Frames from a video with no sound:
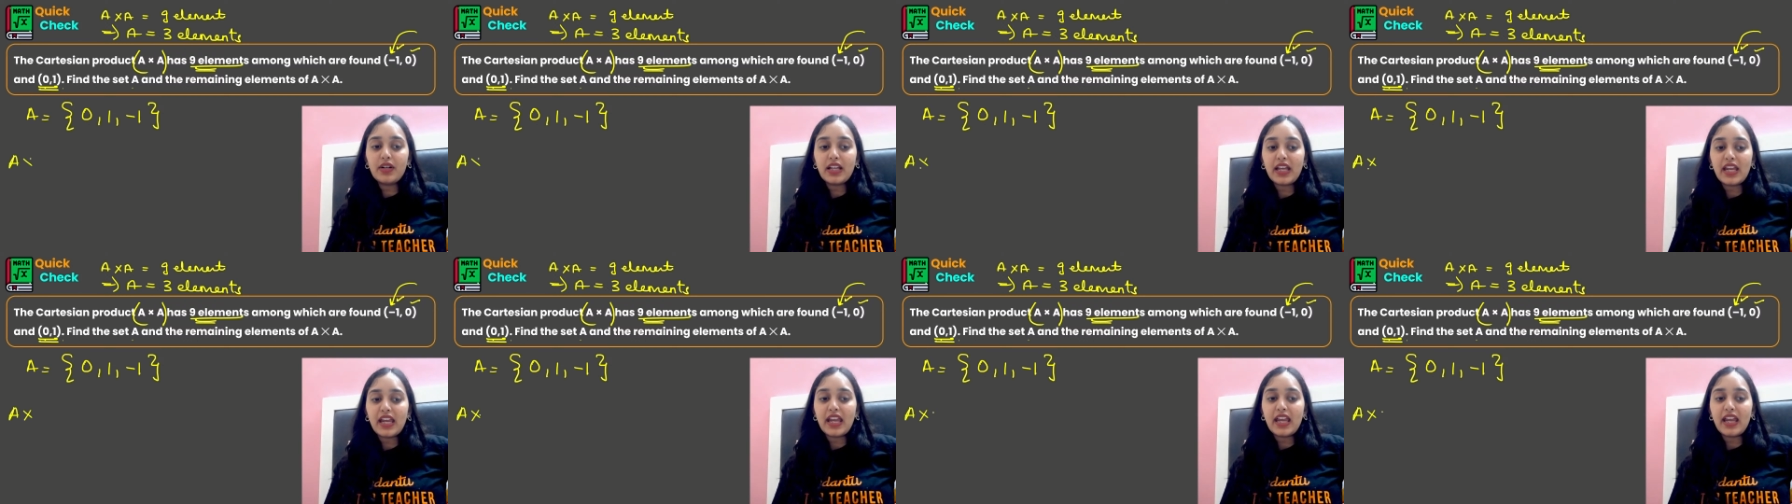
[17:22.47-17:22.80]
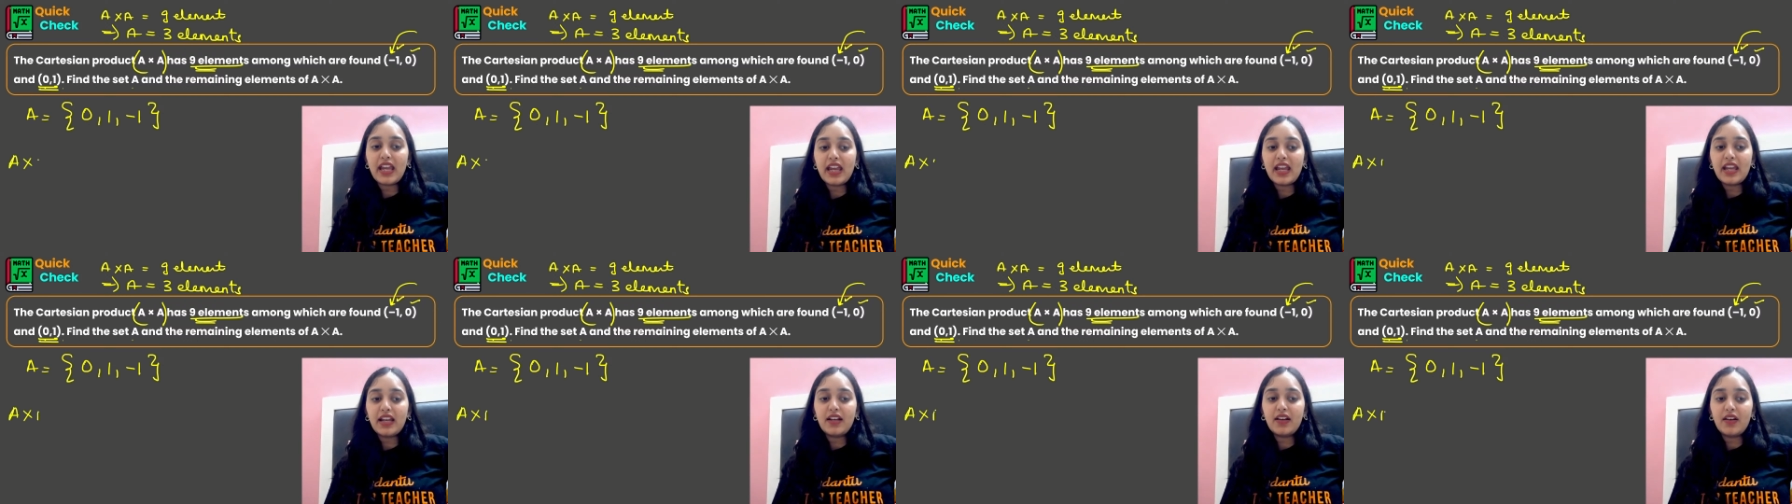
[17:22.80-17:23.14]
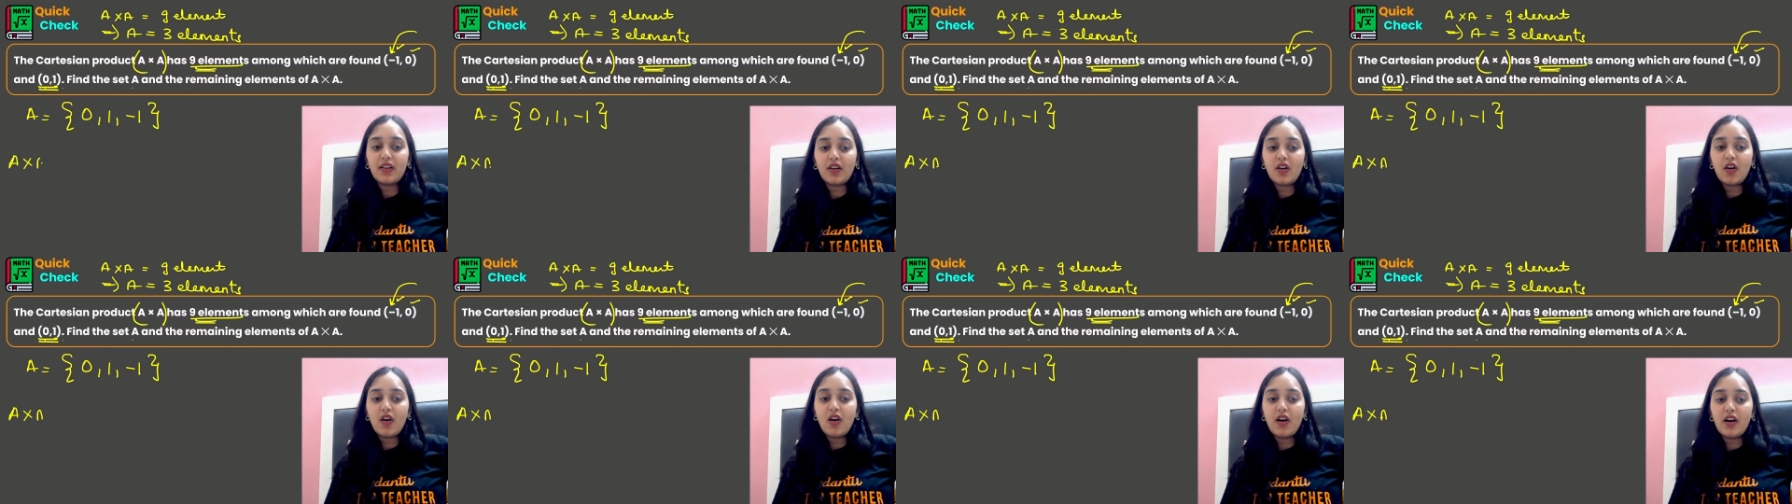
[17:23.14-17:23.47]
A
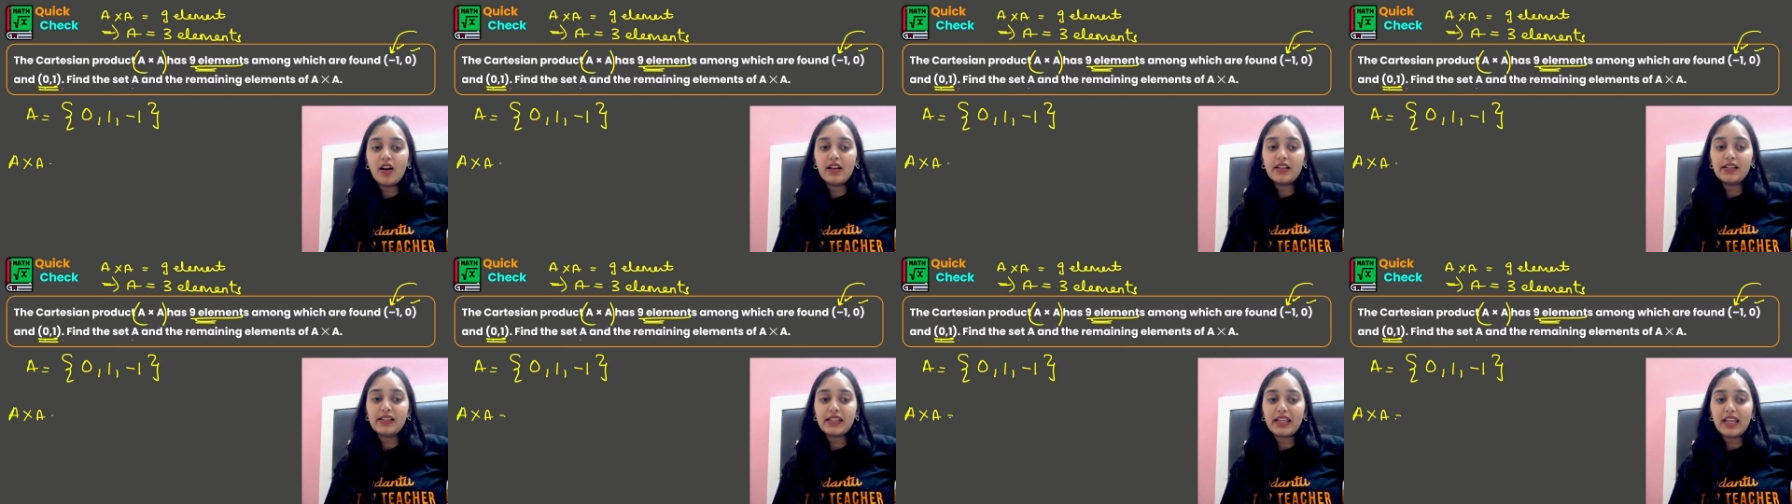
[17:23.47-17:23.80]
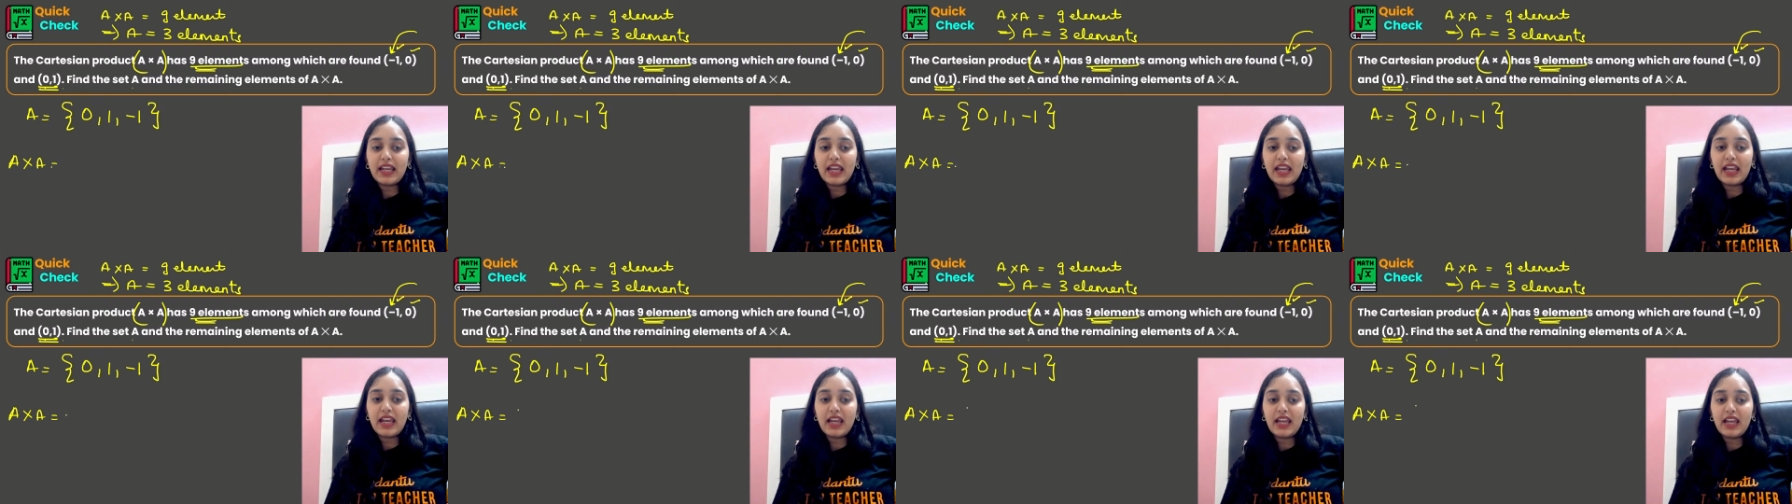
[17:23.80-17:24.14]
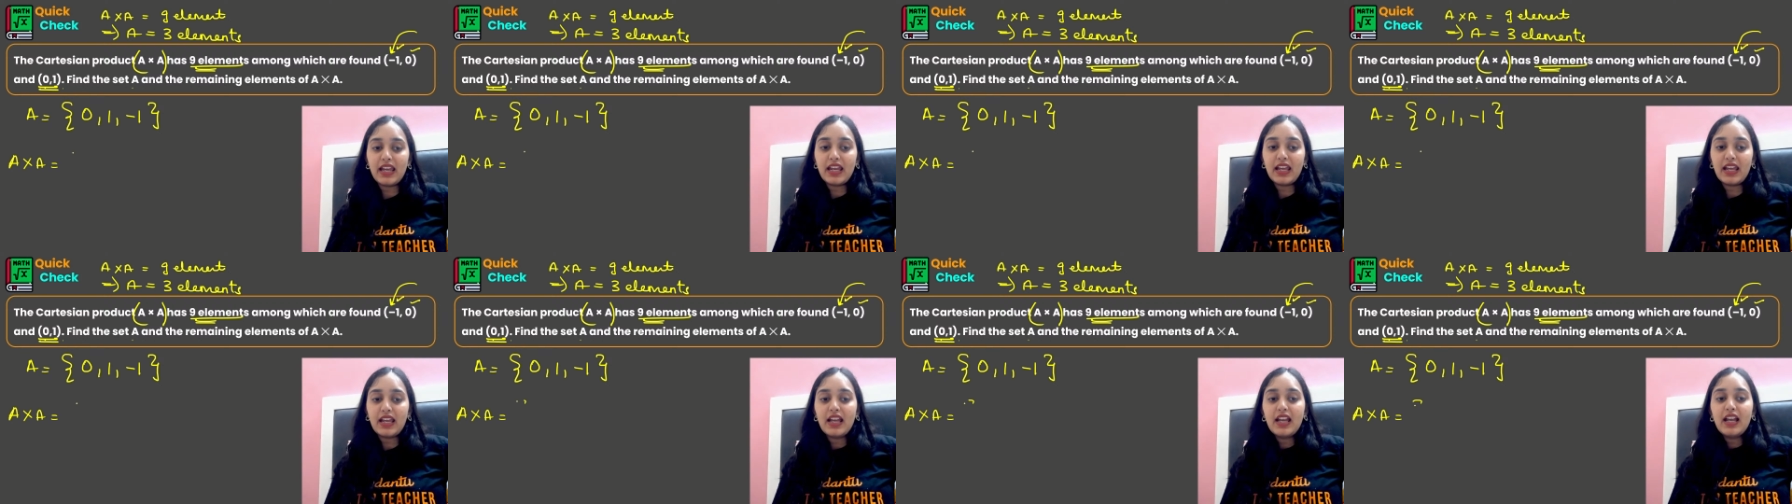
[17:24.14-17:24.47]
cross
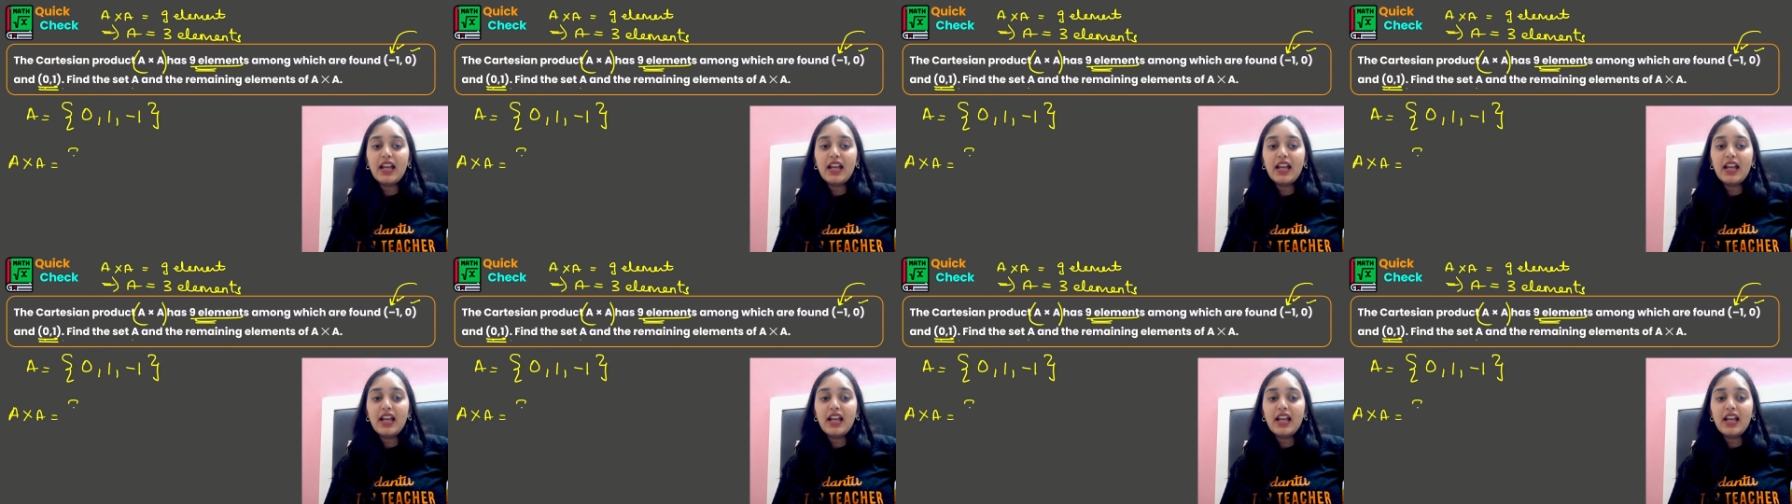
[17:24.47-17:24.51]
A.